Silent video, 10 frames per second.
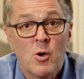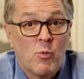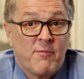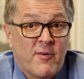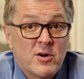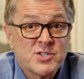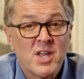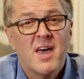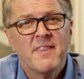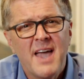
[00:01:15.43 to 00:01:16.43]
Well, first,
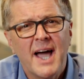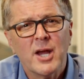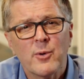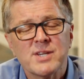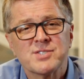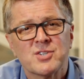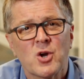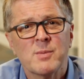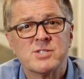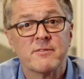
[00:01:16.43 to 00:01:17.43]
the IRS
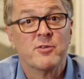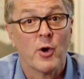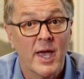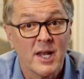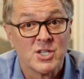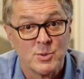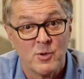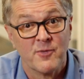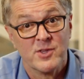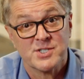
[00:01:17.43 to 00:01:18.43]
determines if you're eligible
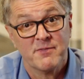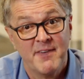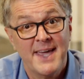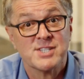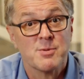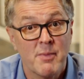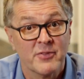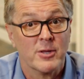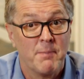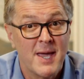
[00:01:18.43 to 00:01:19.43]
for this advanced
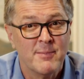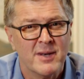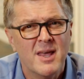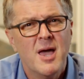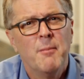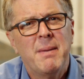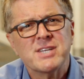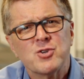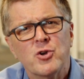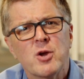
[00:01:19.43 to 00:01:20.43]
monthly payment
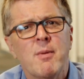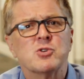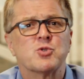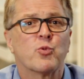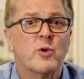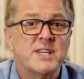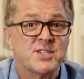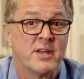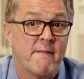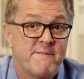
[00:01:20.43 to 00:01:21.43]
based on your most
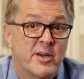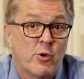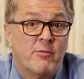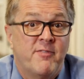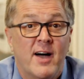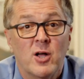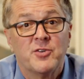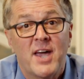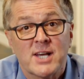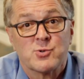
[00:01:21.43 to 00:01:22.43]
recent federal filed
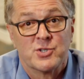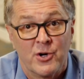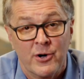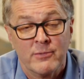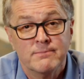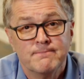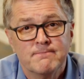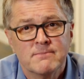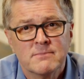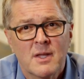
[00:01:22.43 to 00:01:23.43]
tax return,
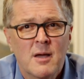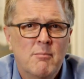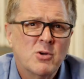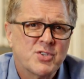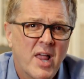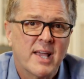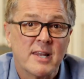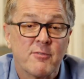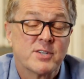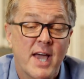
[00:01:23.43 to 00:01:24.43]
most likely
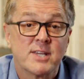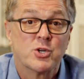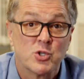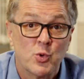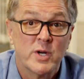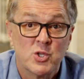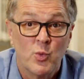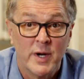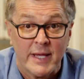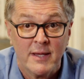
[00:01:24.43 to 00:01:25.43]
for tax year
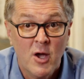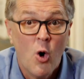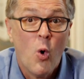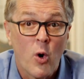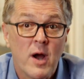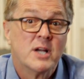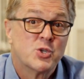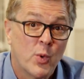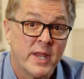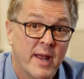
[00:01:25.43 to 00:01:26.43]
2020 or
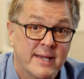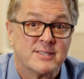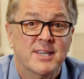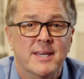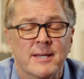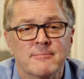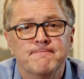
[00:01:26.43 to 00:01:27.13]
2019.